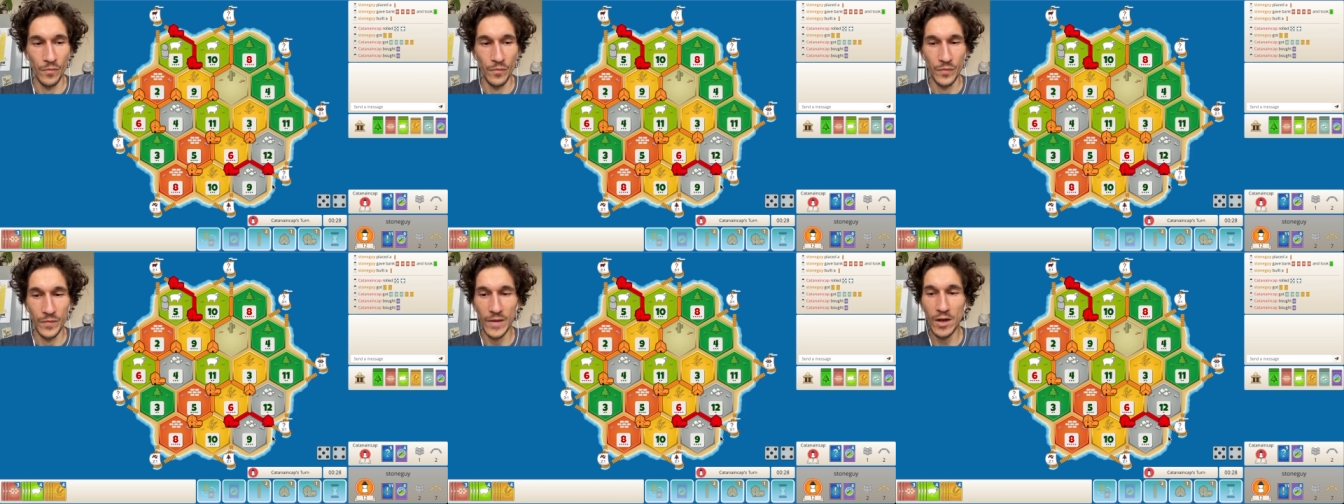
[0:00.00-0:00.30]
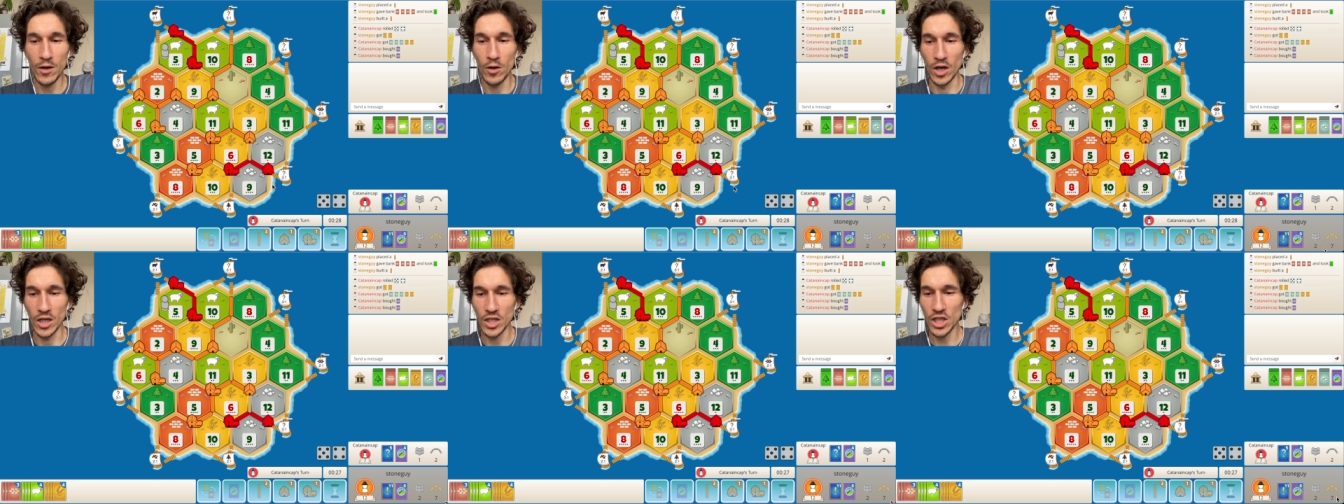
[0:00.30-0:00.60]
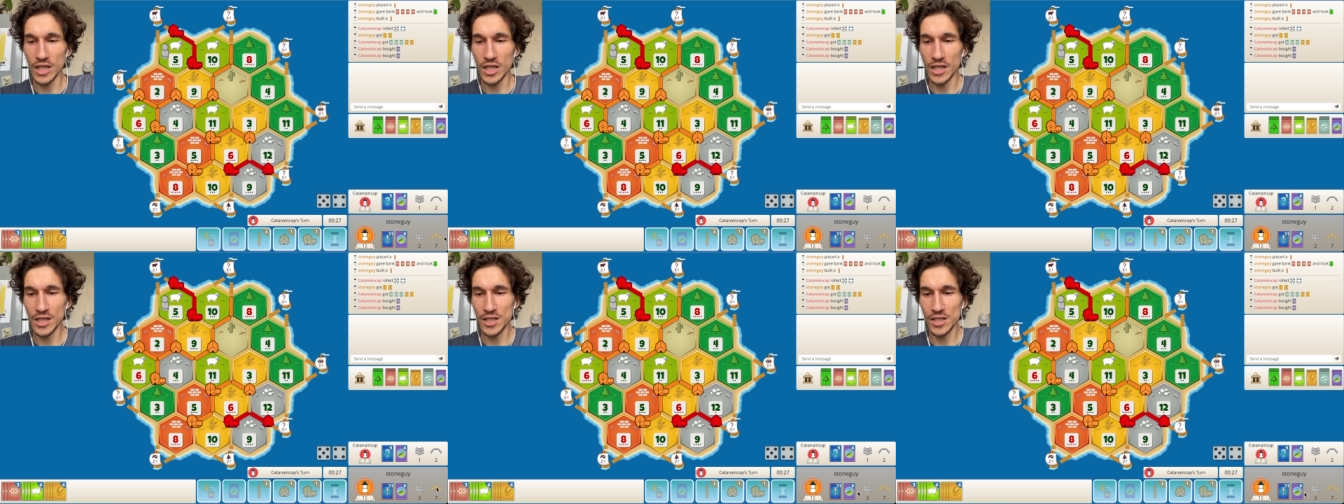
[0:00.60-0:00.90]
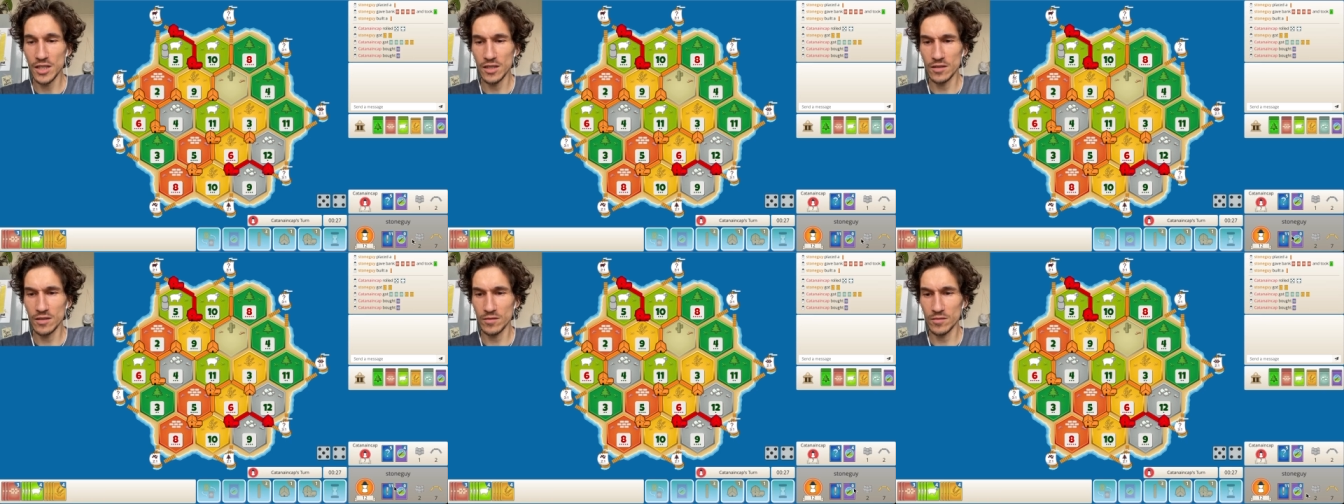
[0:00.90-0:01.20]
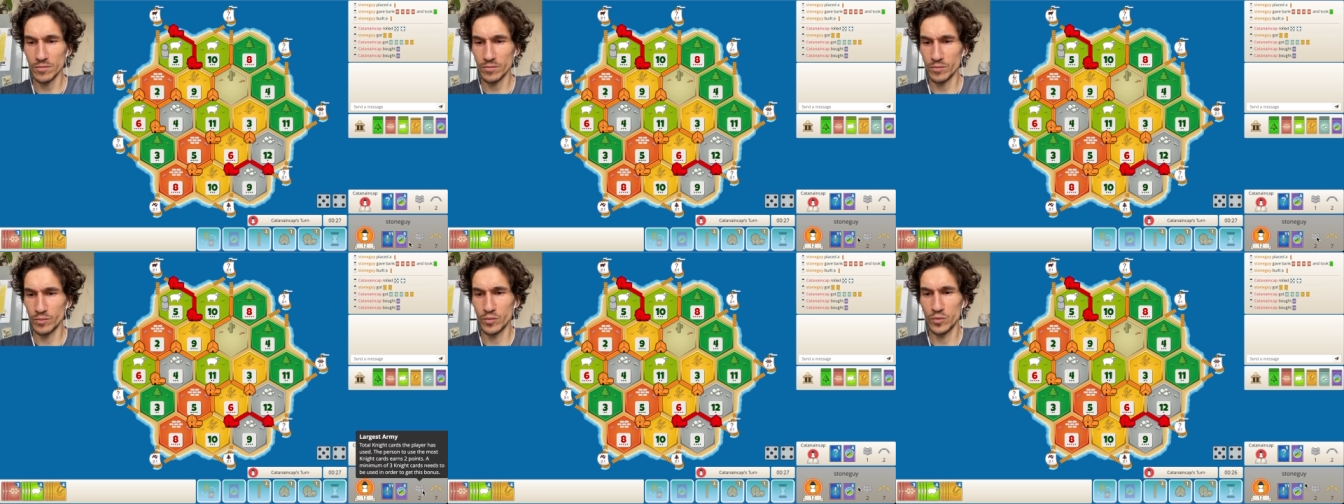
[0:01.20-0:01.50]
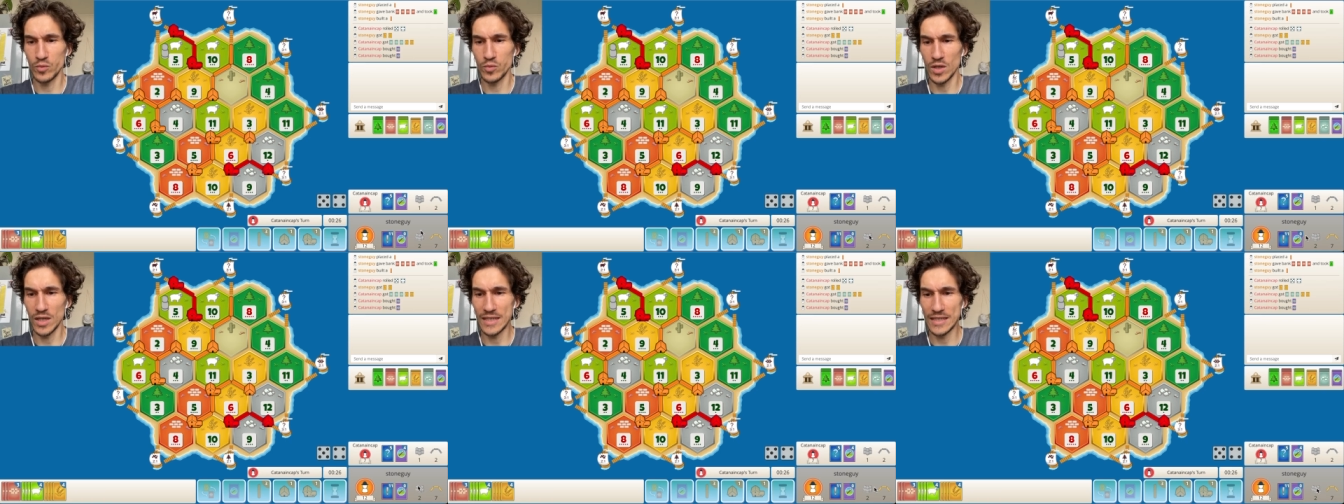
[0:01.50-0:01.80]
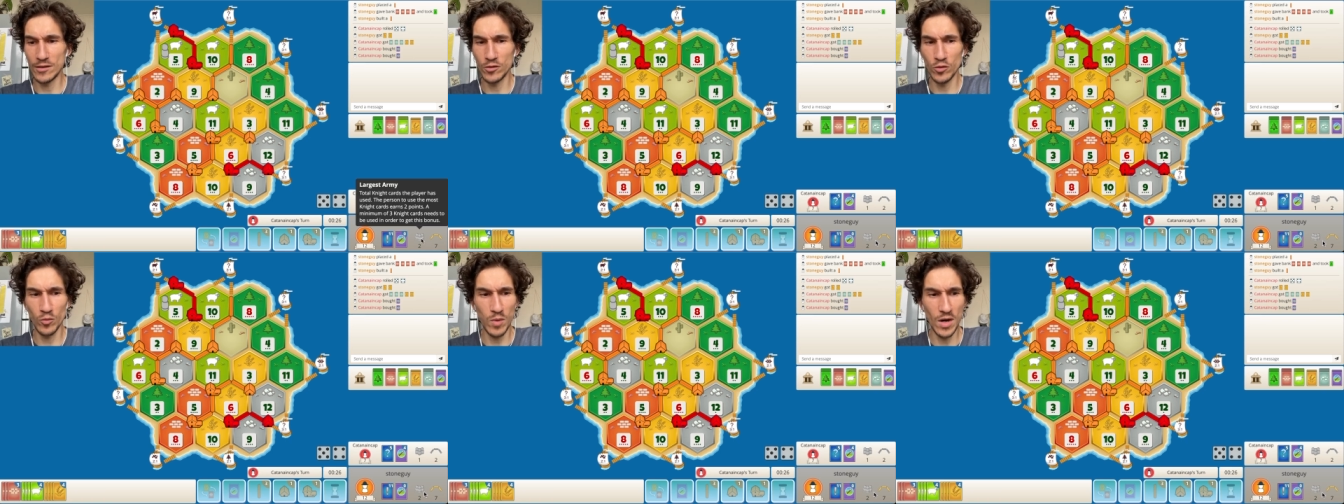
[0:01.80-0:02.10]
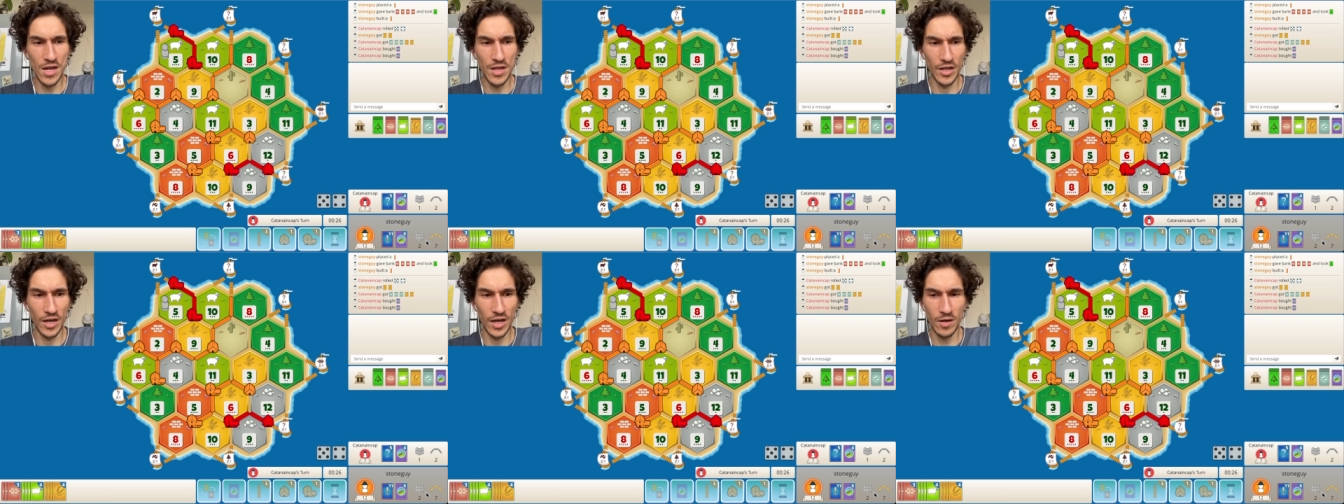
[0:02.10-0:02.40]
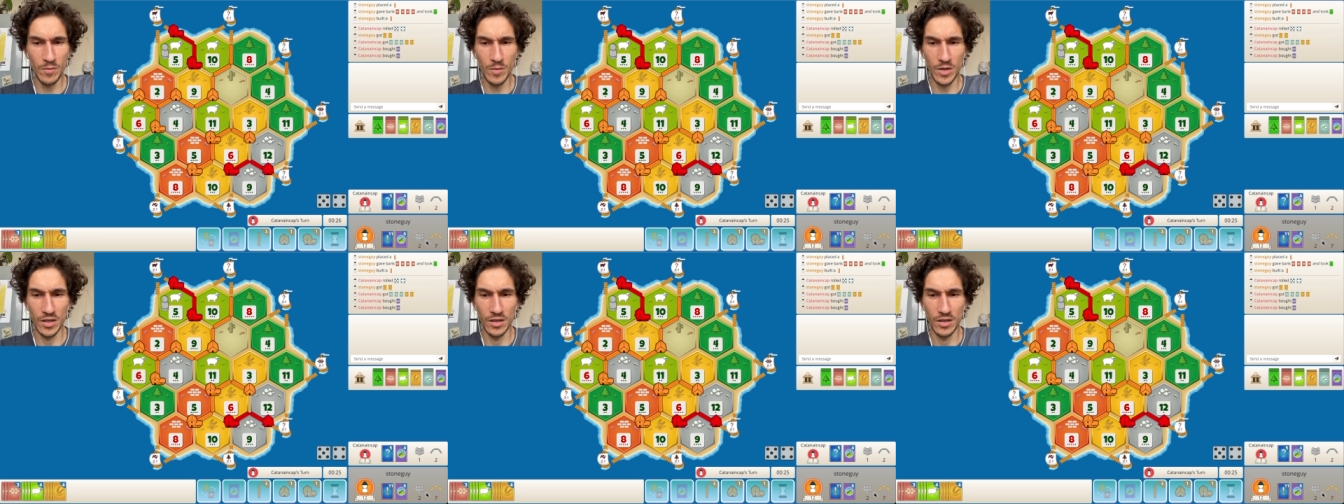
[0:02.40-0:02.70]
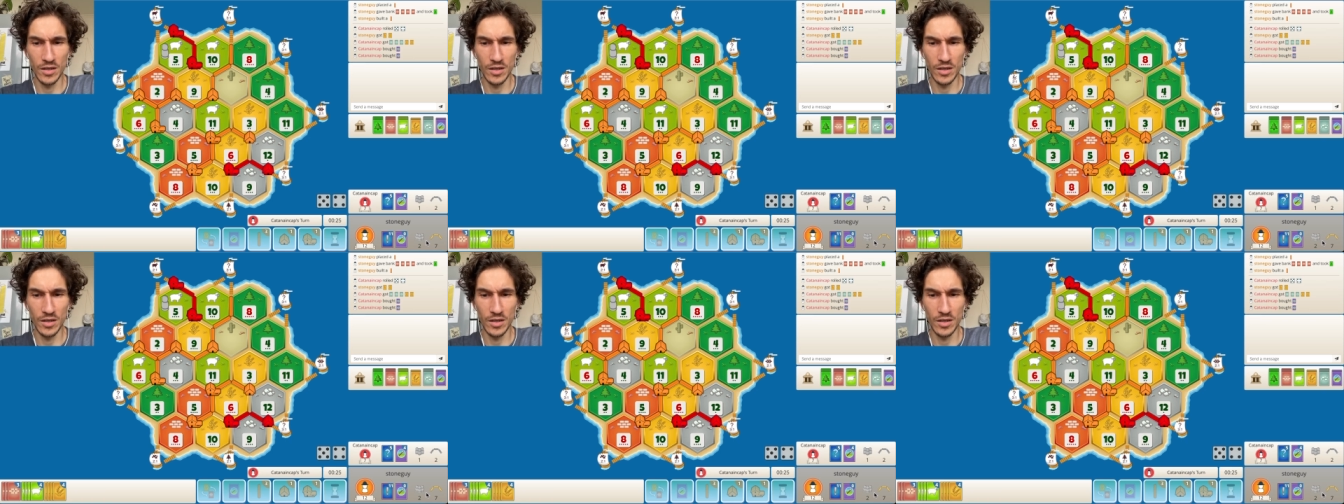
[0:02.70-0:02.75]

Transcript: No, actually, I need the. I need to buy an army.